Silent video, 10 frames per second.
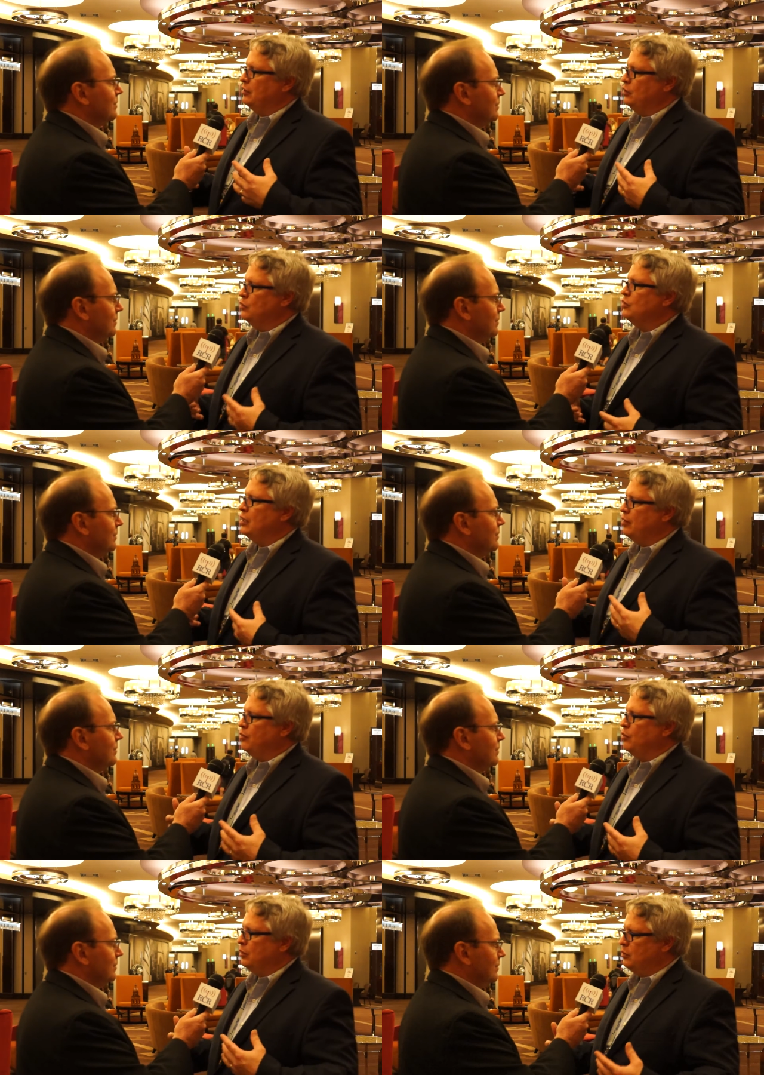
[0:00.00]
Speaker 1: and use that
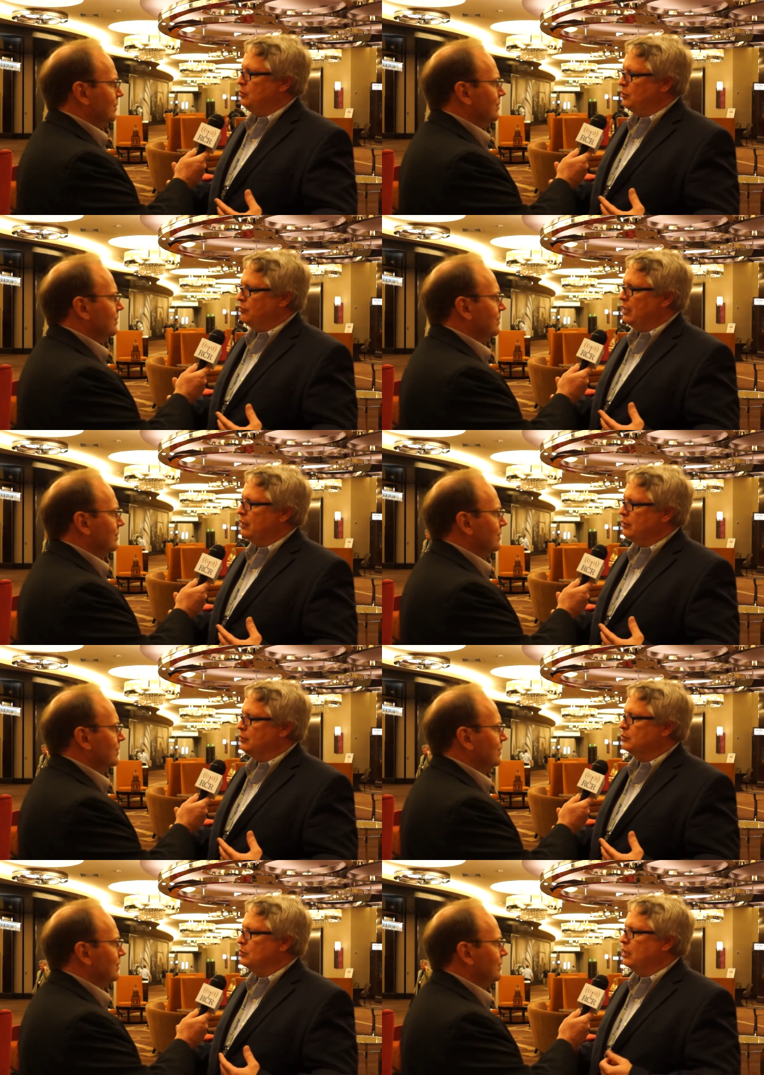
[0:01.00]
for in terms of
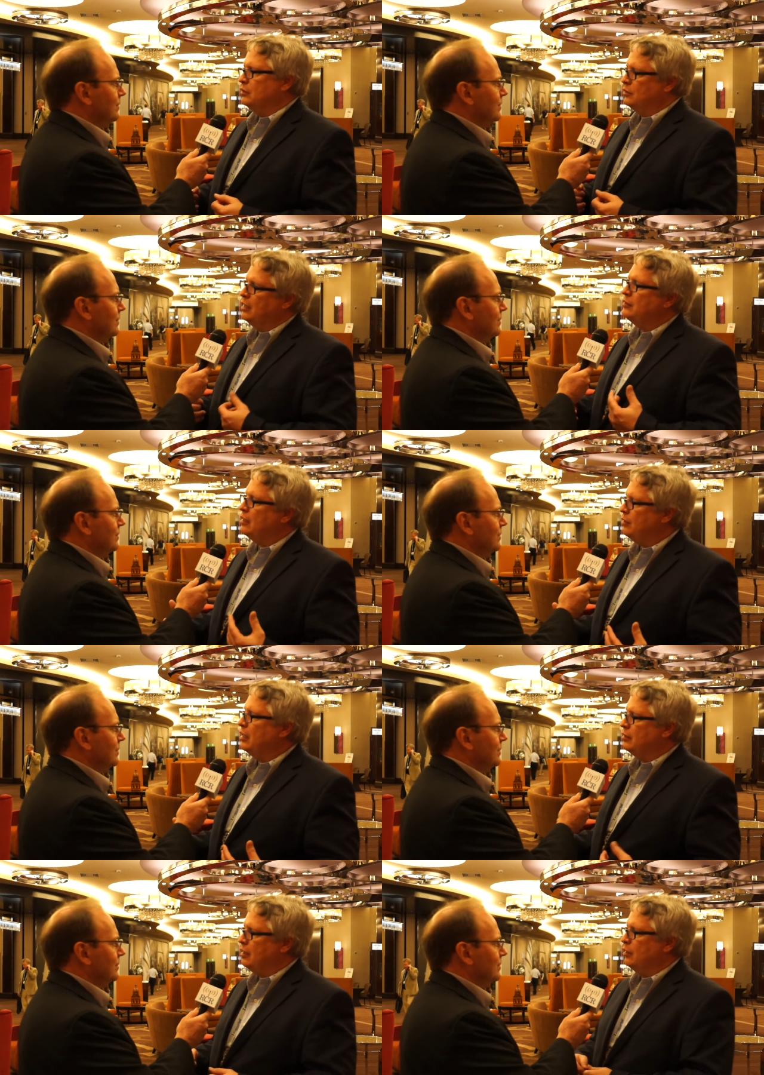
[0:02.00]
value, right? So that's how
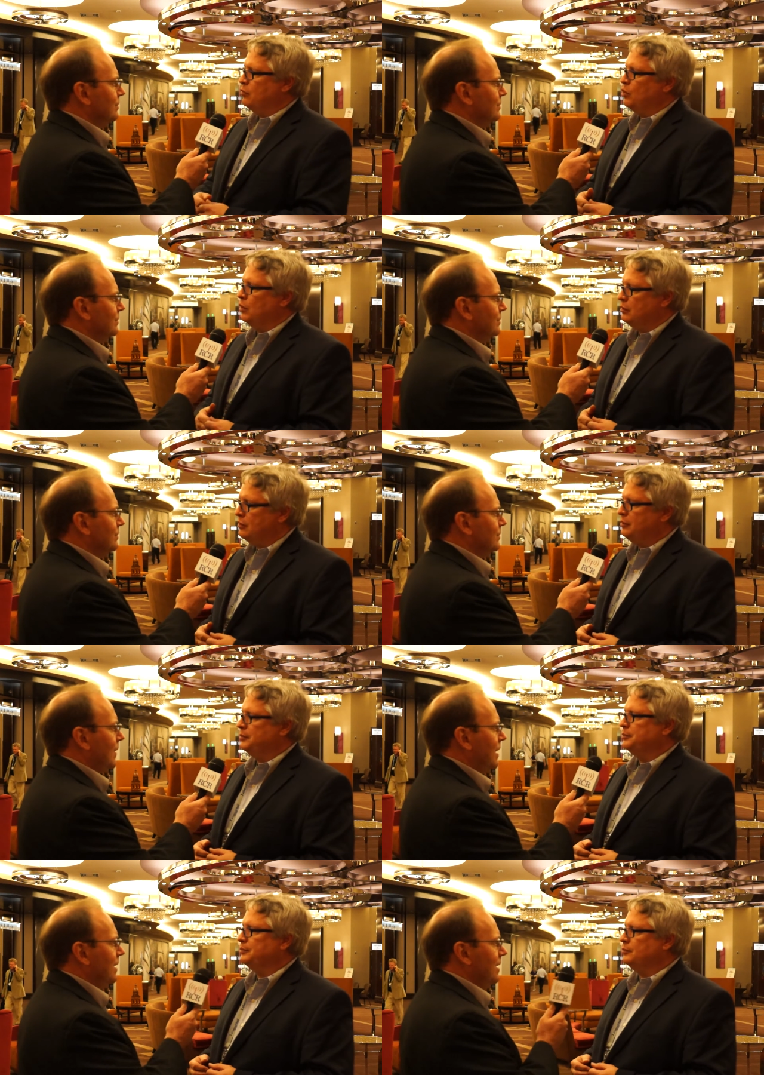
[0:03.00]
that kind of works.
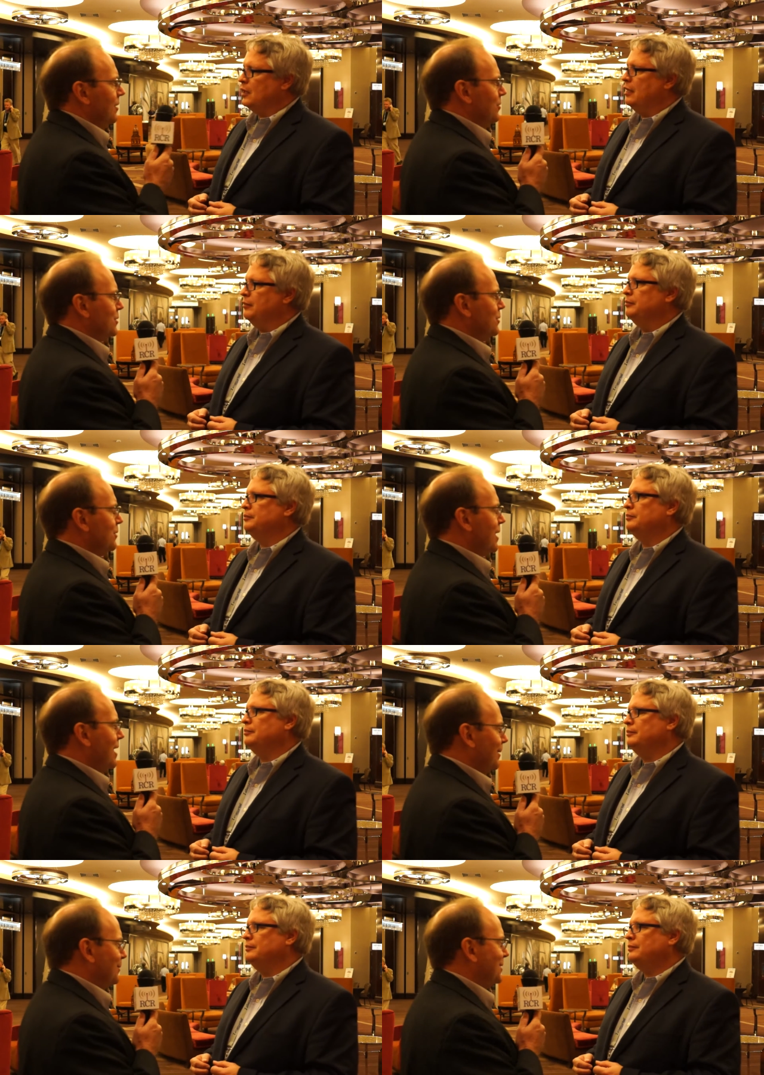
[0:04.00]
There were two
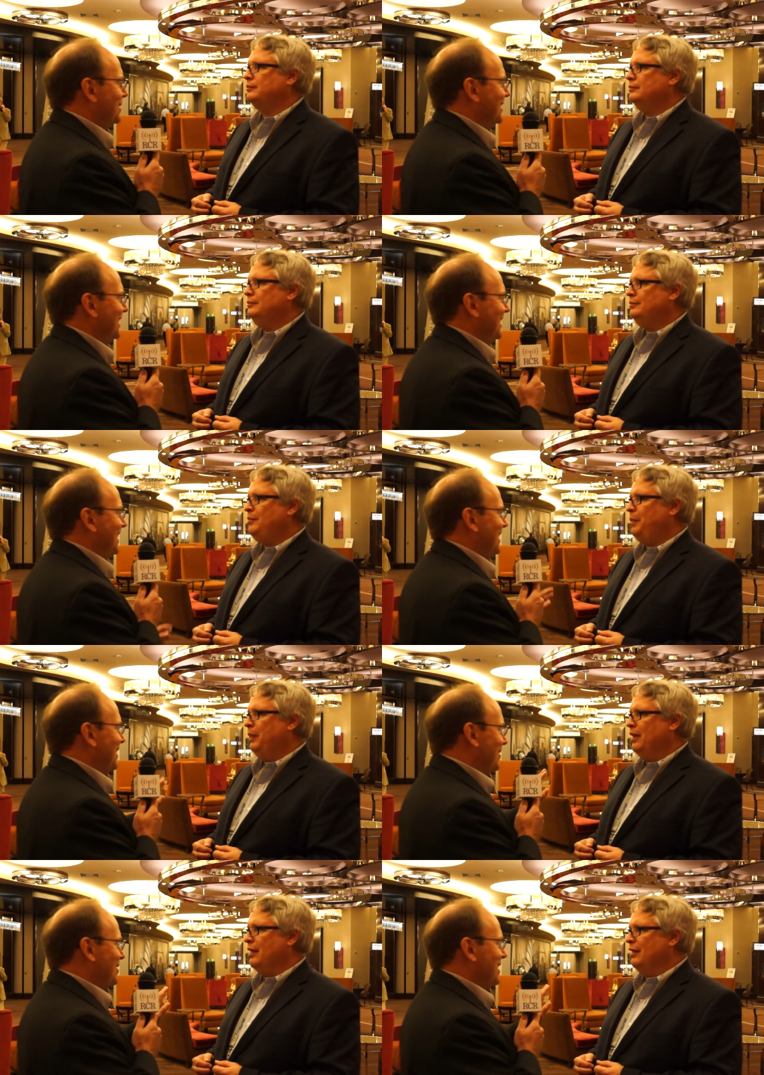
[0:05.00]
columns. On the
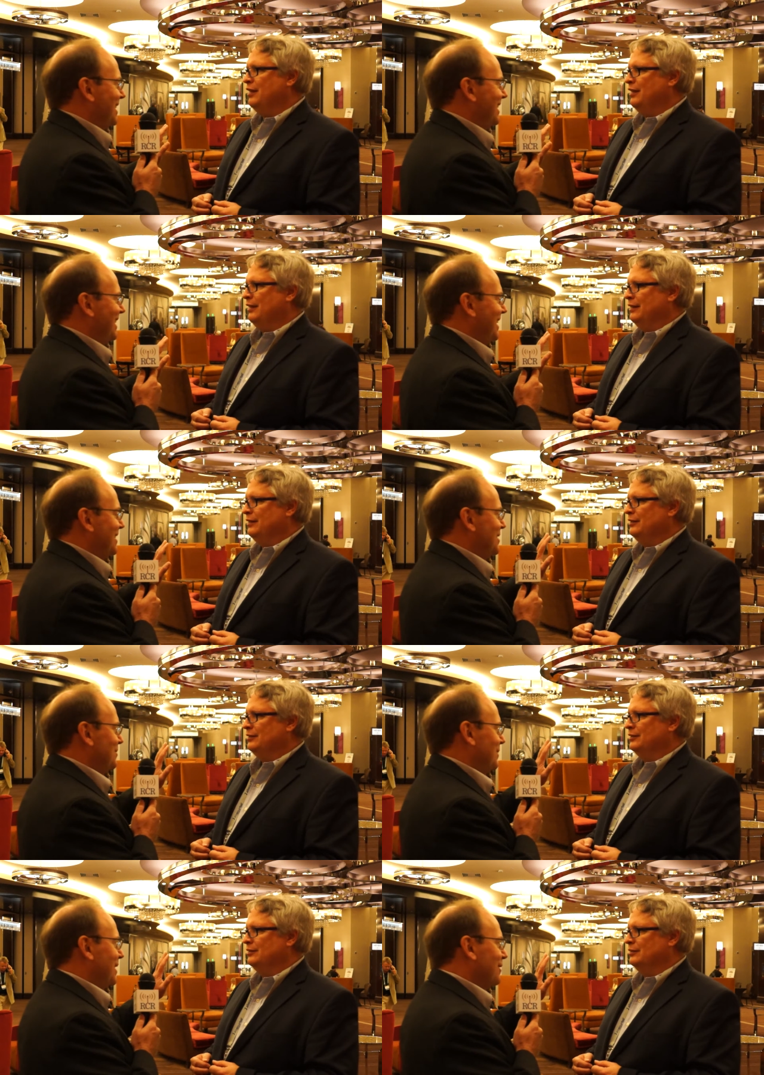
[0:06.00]
left
Speaker 2: side, you had
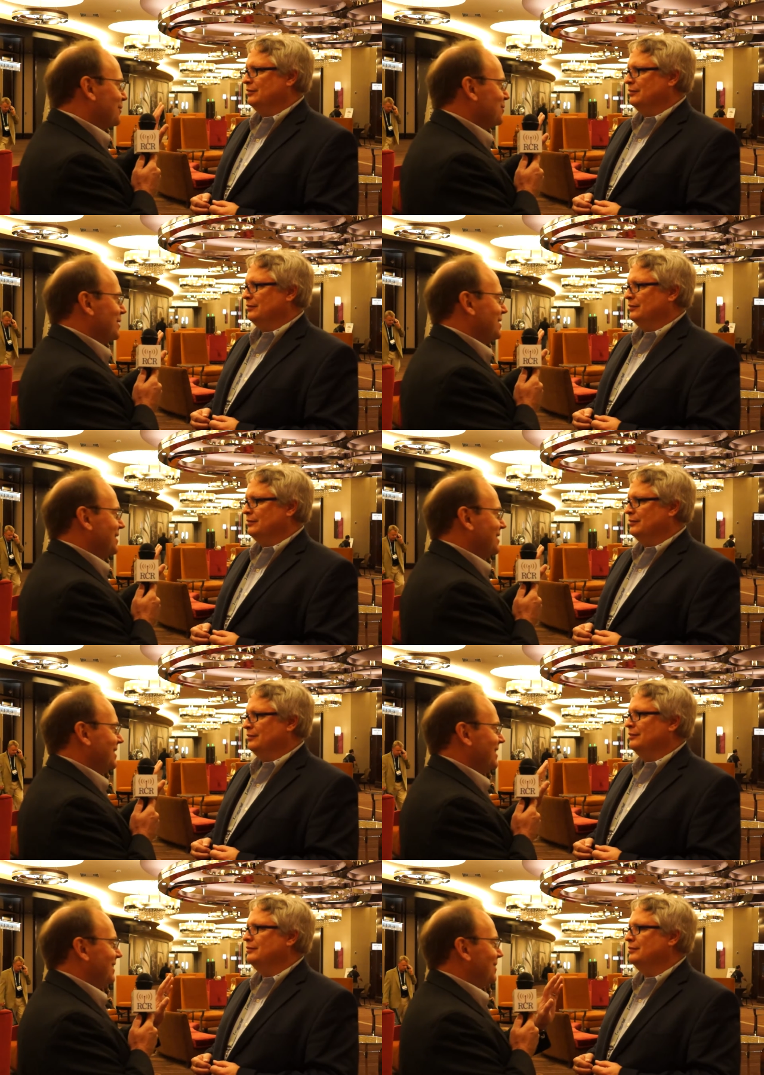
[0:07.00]
some characteristics,
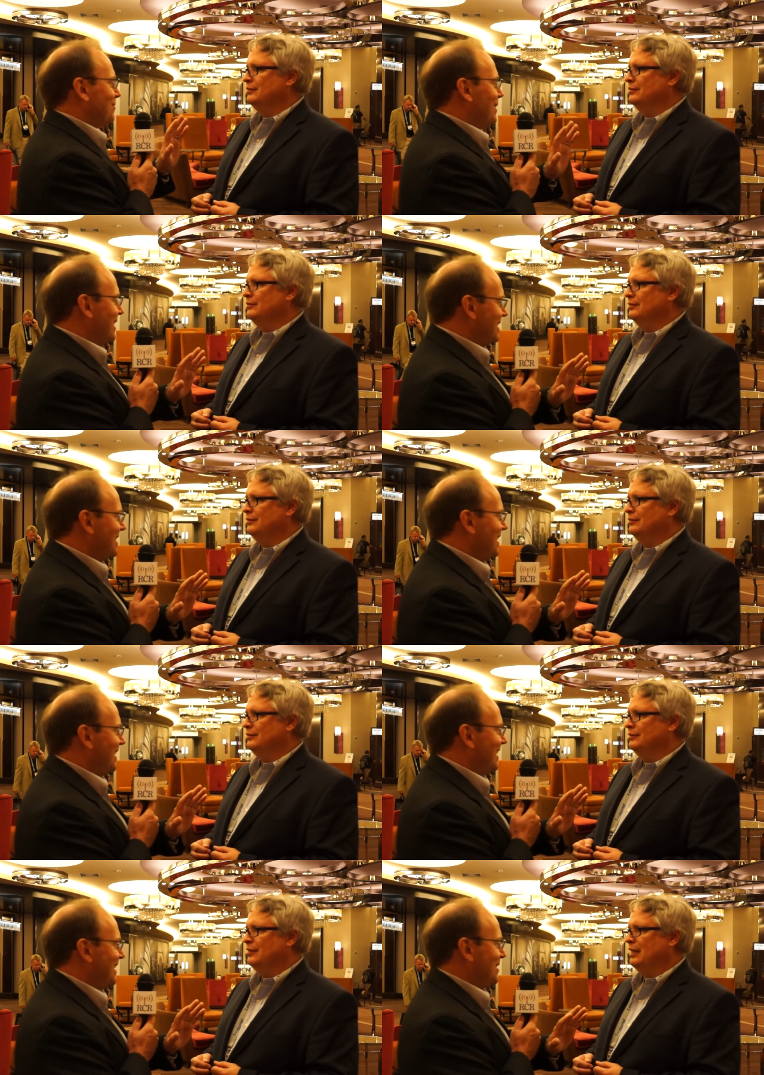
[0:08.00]
and on the right
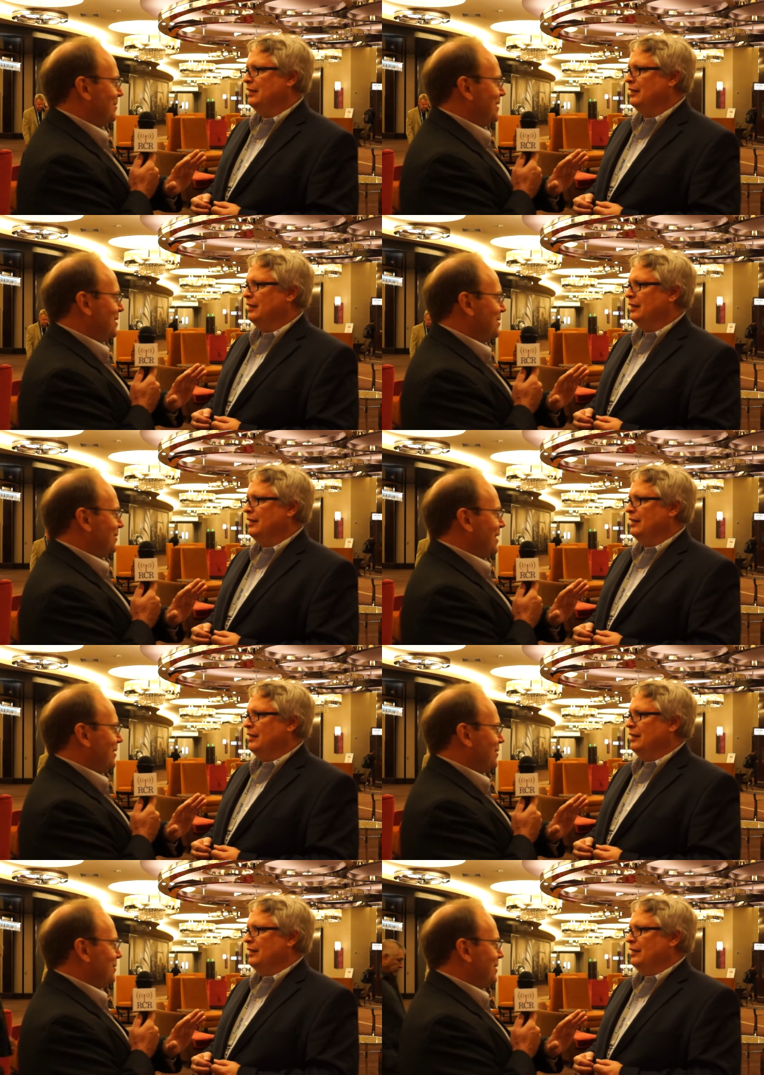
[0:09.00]
side, you had some additional
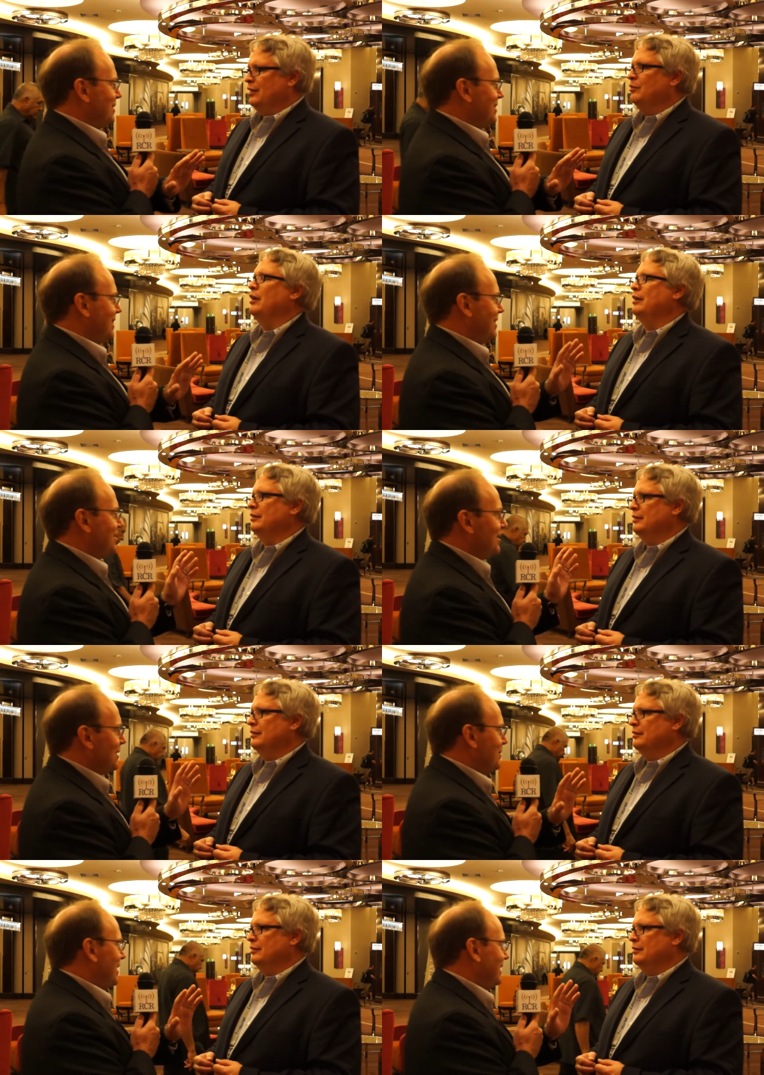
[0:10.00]
characteristics. Right. Can you
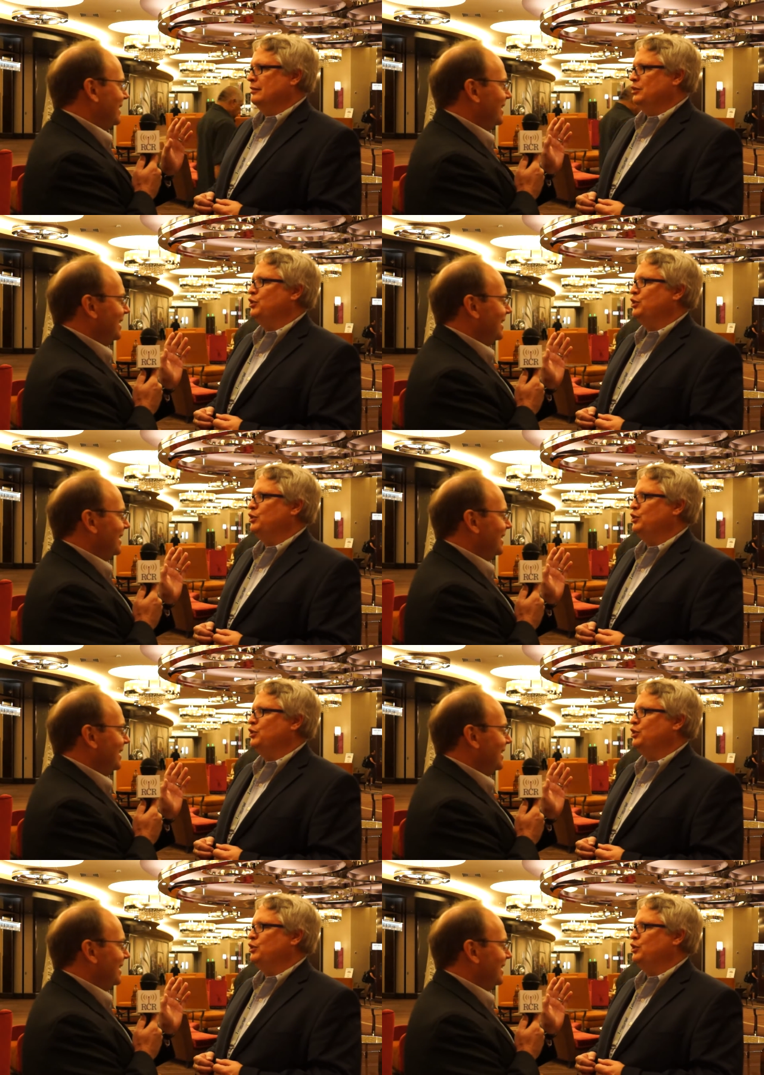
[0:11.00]
talk about